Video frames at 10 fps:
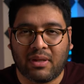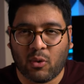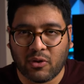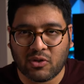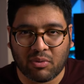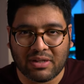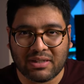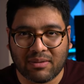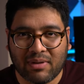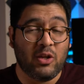an Oyster
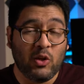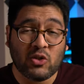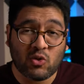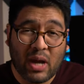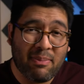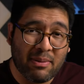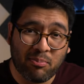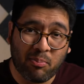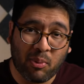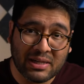bracelet. New strap
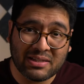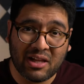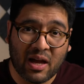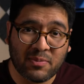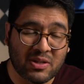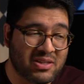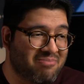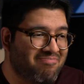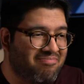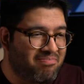and bracelet options